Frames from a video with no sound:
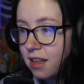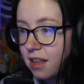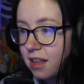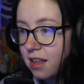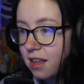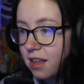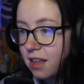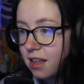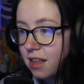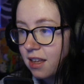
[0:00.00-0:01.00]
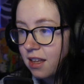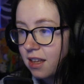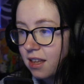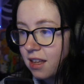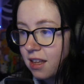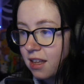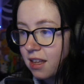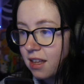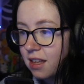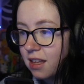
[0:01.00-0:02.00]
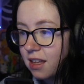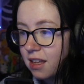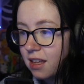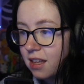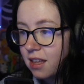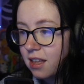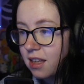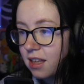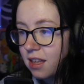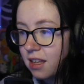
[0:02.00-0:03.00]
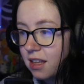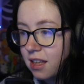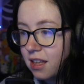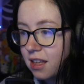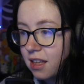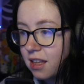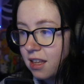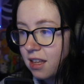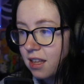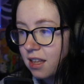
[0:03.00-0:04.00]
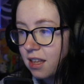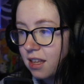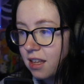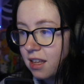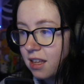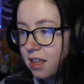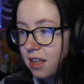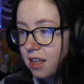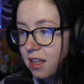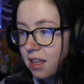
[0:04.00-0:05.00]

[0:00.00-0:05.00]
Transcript: Nothing is said.